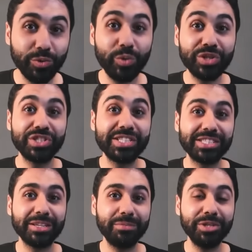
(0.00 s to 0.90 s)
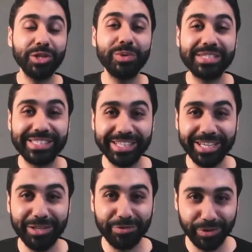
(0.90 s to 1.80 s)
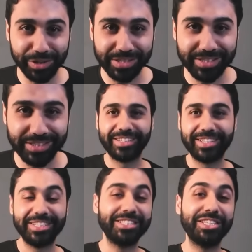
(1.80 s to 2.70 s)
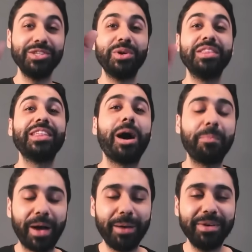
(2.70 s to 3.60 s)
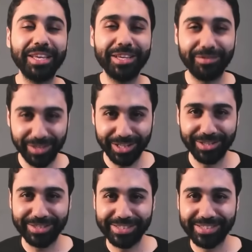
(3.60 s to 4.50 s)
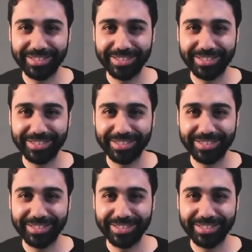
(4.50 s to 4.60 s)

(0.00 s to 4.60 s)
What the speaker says: which system you'll steal first. See you in the upcoming videos.